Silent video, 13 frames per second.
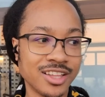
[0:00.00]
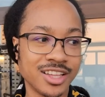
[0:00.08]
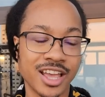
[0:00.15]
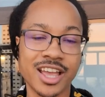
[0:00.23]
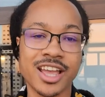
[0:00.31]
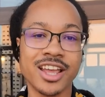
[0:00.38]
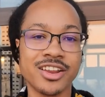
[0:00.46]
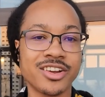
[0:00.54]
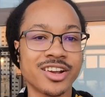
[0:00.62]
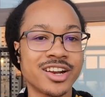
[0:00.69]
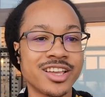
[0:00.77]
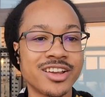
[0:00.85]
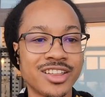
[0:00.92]
And you're
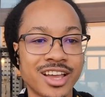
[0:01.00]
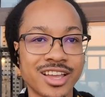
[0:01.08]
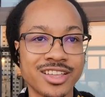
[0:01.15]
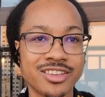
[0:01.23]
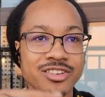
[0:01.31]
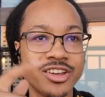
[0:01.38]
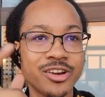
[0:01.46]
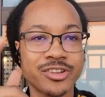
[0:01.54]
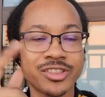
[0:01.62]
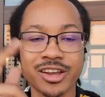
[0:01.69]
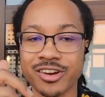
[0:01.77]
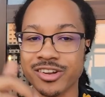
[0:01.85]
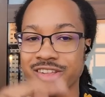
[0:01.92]
gonna hear that, you heard
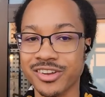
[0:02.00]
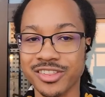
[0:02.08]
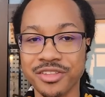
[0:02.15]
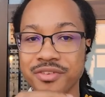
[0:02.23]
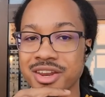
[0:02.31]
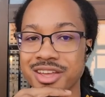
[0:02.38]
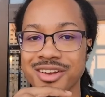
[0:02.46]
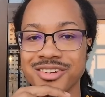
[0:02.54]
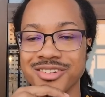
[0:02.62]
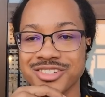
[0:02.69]
that earlier in the video.